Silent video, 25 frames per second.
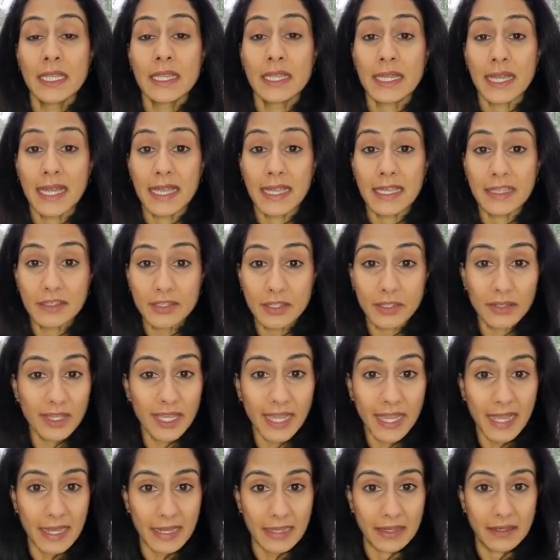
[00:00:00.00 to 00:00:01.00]
that it's
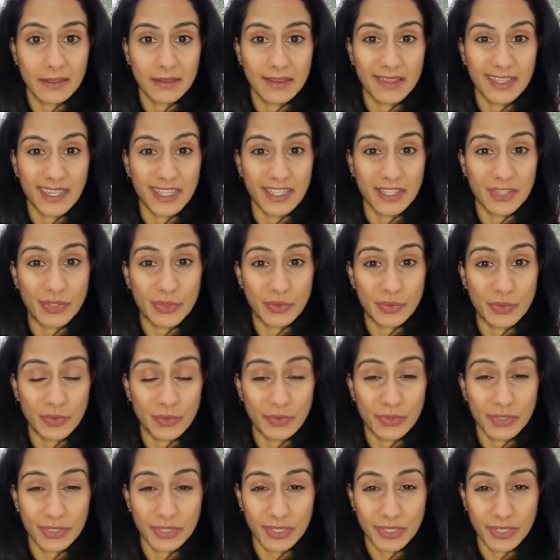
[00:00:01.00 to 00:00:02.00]
okay, that it's
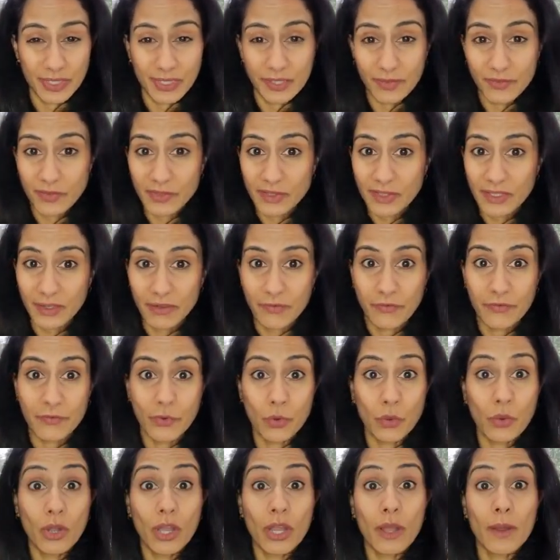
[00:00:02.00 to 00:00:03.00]
just give yourself
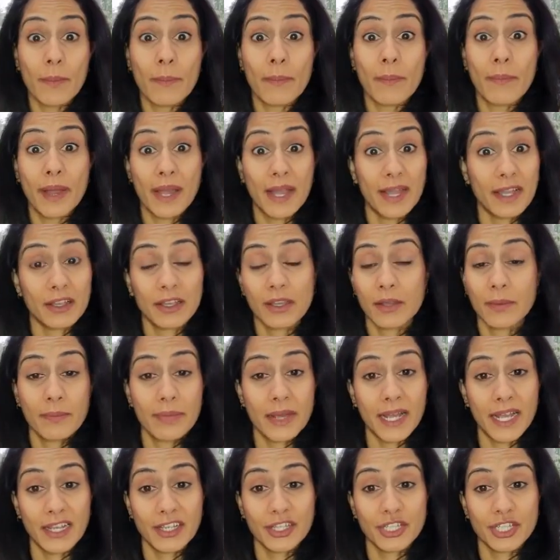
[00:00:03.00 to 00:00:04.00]
full
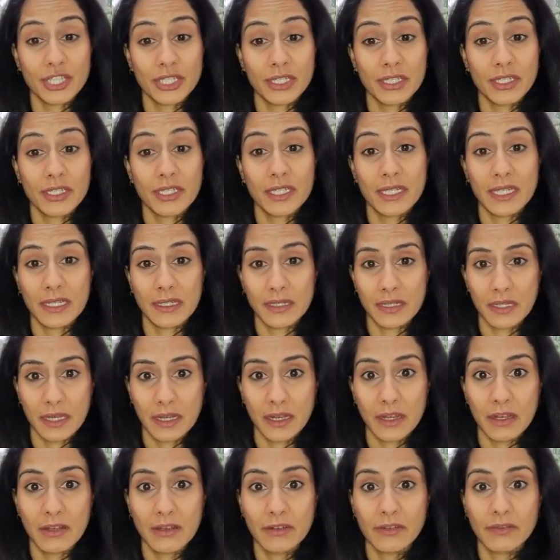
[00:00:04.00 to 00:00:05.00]
compassion and
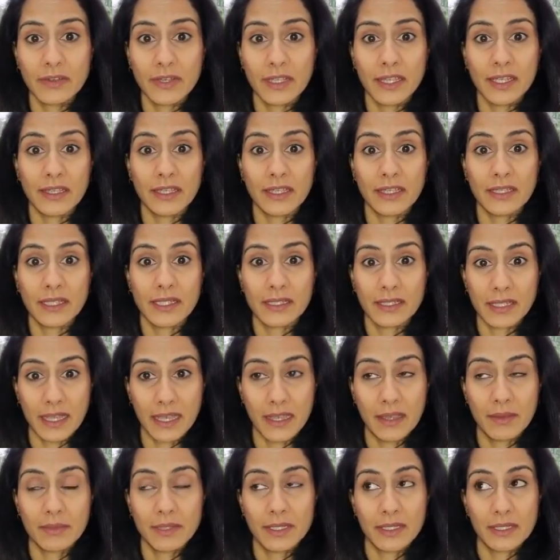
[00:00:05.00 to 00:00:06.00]
love and
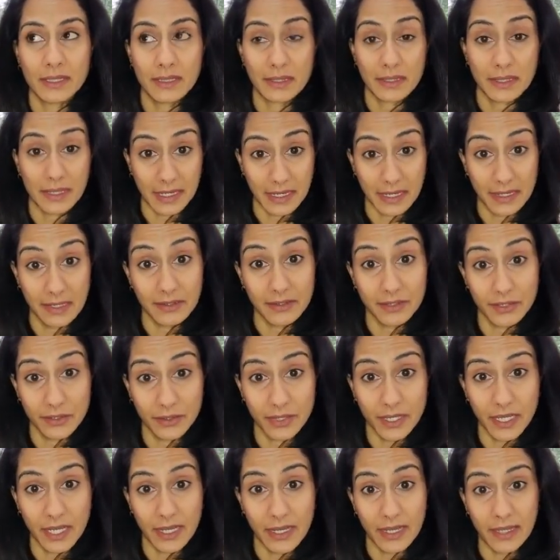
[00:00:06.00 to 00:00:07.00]
accept that that is
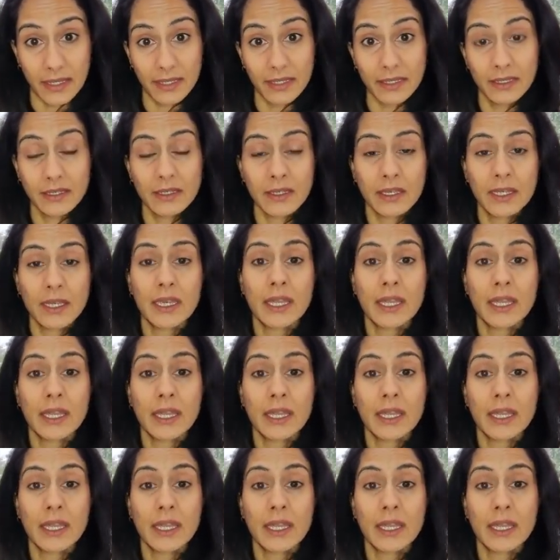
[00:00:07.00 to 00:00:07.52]
okay.